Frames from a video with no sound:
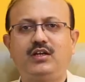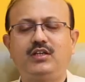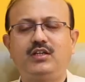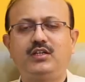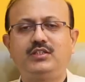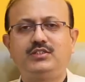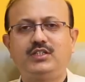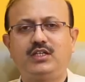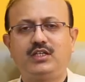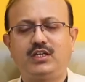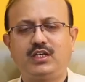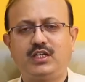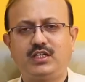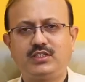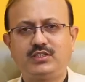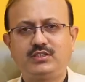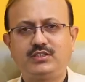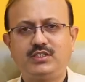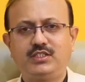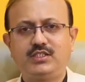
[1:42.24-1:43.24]
under general
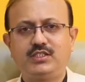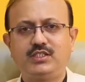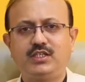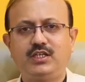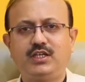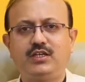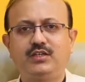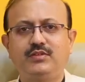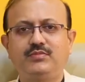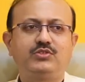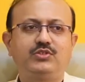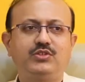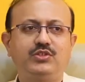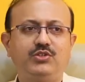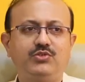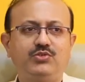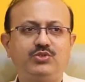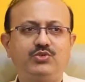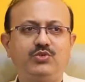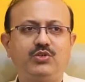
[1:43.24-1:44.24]
anesthesia. So
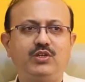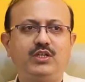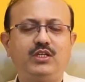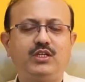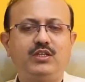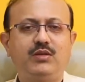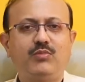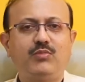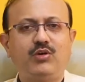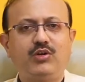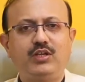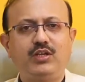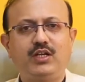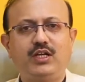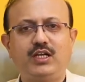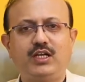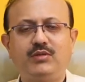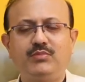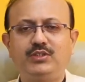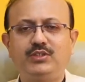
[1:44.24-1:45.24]
usually the morning
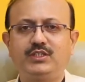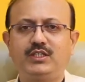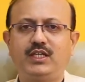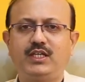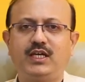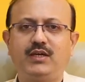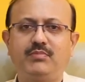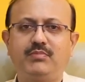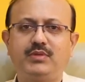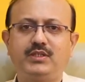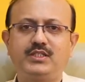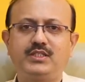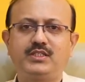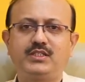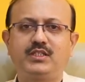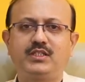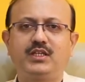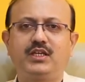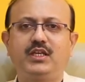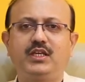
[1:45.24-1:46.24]
admission
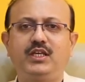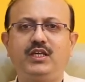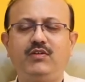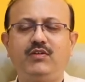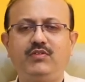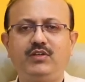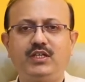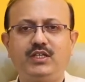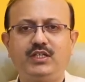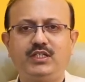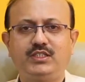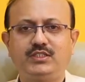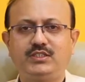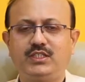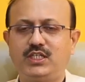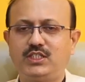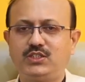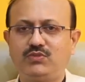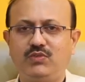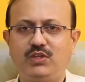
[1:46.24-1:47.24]
happens, evening
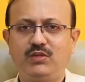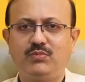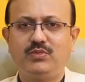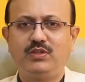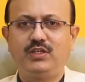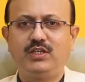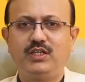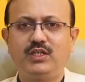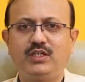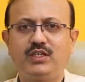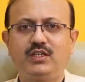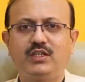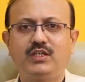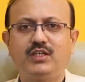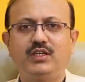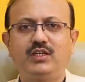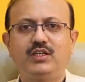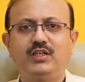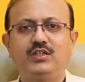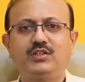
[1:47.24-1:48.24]
discharge will be there.
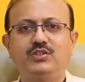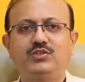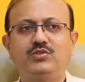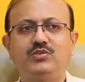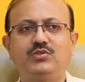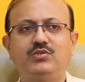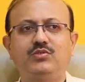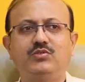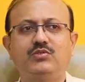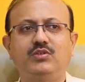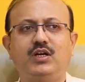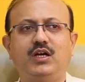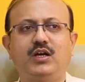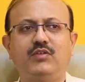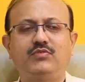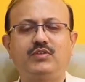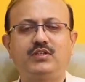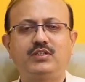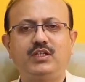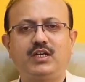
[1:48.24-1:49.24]
So
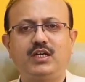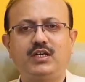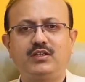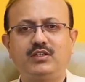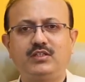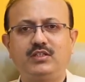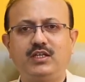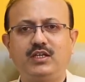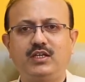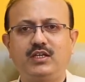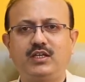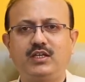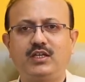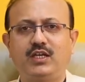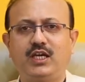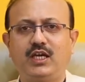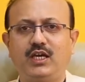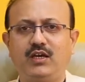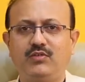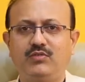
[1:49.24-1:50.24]
after that they can
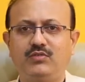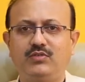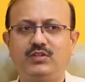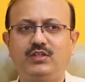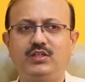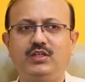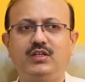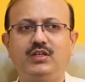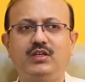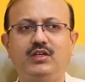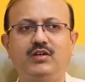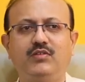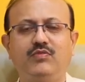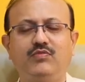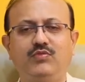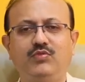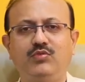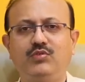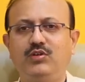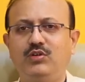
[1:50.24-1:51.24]
have the
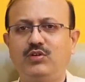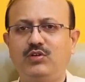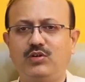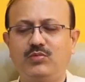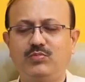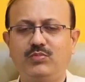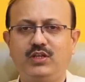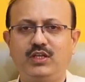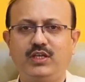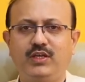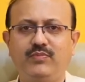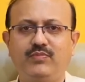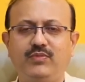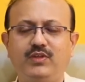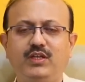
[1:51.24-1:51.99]
food normally.